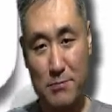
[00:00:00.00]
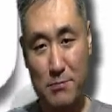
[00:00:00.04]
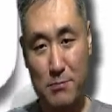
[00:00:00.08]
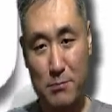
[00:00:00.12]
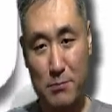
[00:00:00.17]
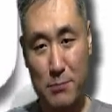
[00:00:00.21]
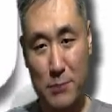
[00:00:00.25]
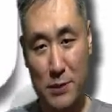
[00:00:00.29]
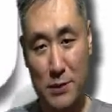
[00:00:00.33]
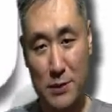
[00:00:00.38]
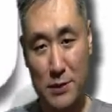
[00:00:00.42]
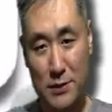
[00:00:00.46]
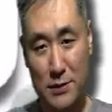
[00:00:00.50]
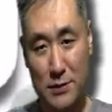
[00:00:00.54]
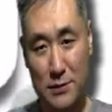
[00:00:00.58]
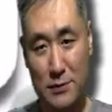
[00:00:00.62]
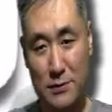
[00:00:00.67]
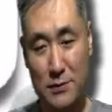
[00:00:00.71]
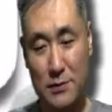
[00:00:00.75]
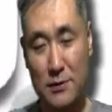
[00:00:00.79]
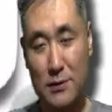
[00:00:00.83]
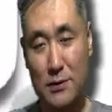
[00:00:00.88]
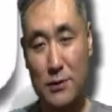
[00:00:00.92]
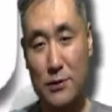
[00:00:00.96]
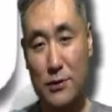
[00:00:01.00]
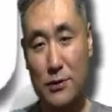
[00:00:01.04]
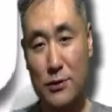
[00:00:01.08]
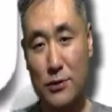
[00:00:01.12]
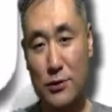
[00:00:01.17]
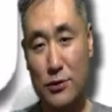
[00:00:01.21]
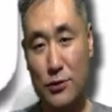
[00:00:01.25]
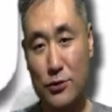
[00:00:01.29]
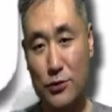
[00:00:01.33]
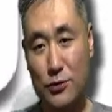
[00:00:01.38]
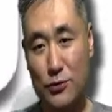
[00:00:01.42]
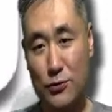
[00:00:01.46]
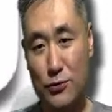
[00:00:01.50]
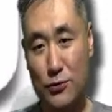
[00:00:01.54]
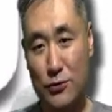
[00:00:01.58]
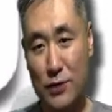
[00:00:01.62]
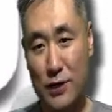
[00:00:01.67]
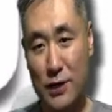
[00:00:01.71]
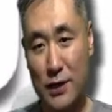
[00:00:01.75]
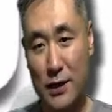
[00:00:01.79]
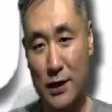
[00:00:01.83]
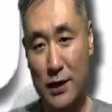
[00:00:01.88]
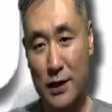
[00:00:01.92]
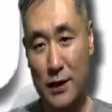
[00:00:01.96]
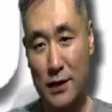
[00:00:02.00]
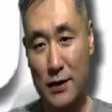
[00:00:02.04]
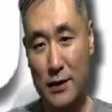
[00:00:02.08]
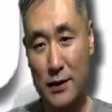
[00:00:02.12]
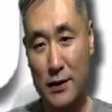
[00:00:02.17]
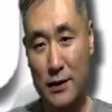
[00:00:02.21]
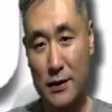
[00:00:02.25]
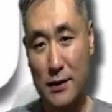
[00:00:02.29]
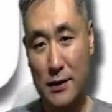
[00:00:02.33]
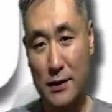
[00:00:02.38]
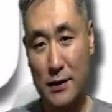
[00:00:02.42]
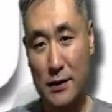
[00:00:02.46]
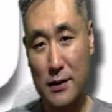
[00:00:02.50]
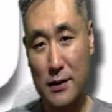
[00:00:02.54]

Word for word: muscle, you can